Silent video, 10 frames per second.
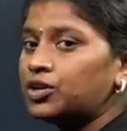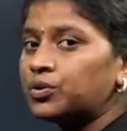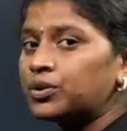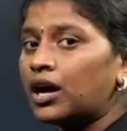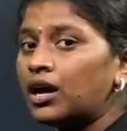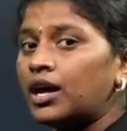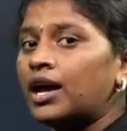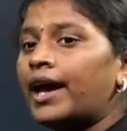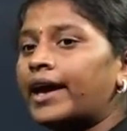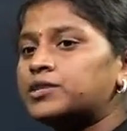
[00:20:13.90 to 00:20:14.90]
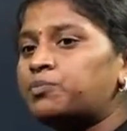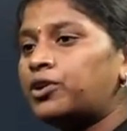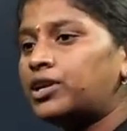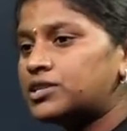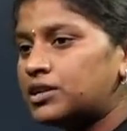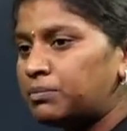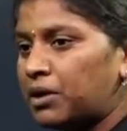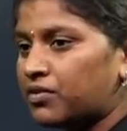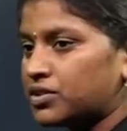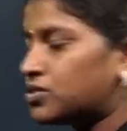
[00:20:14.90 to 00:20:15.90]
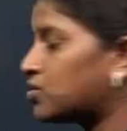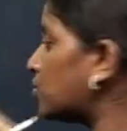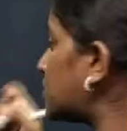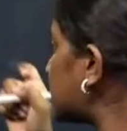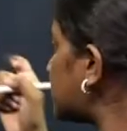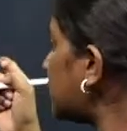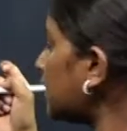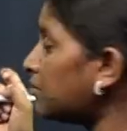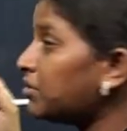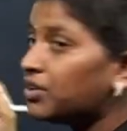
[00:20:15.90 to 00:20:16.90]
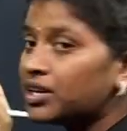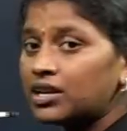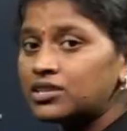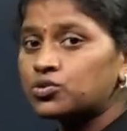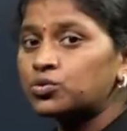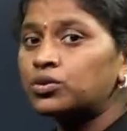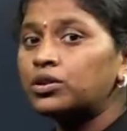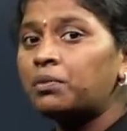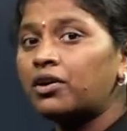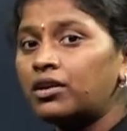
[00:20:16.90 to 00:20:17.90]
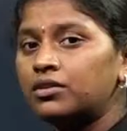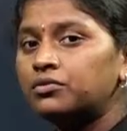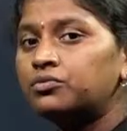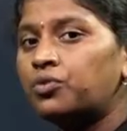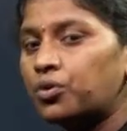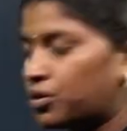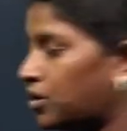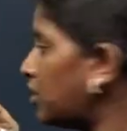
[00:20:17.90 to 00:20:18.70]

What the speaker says: into the exponents and powers. So 16 can be written as 2 to the power 4.